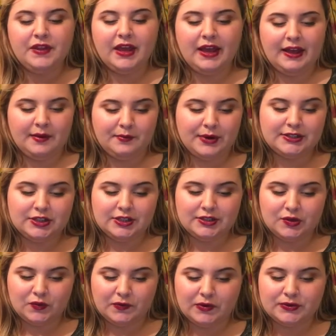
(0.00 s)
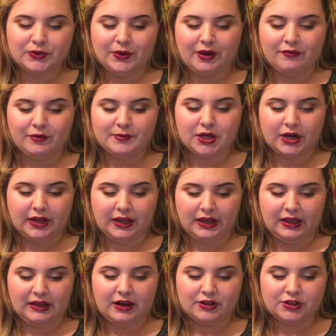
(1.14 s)
and precious rose oil from
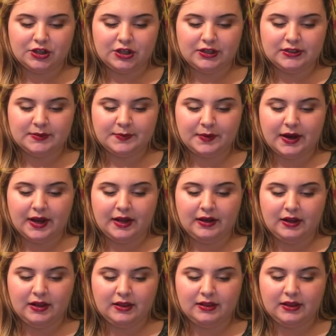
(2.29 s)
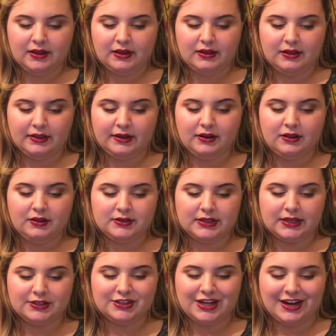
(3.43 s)
Turkey are sure to spread a little
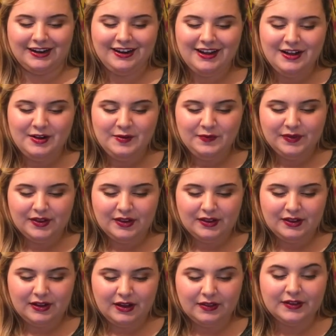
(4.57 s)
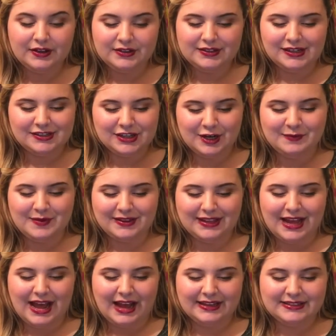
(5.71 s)
sunshine melt
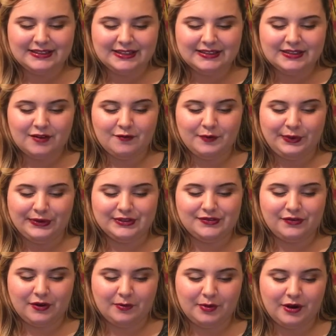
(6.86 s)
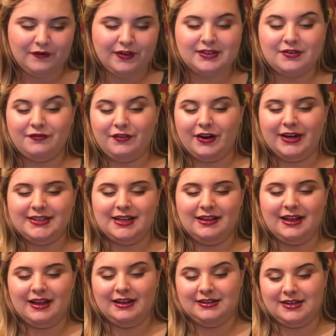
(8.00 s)
the iciest of moods for a perfect fairy tale
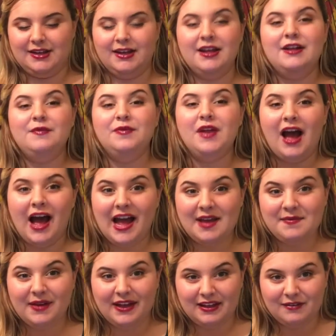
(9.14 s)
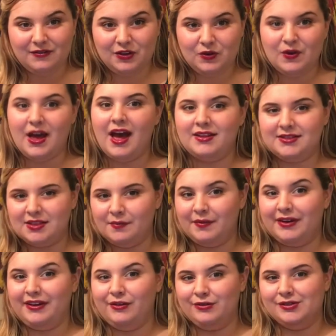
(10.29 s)
ending. I bet if you had
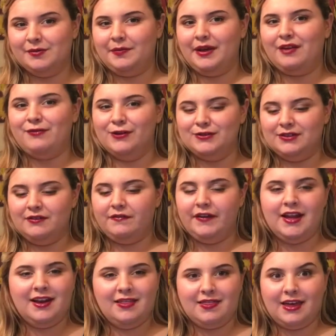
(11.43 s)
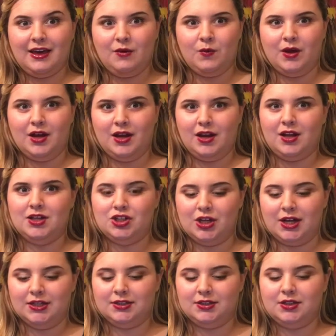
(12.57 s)
somebody who's a big Frozen fan, they would
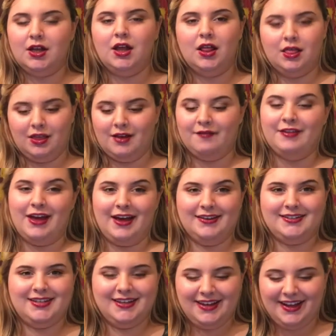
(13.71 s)
just love that.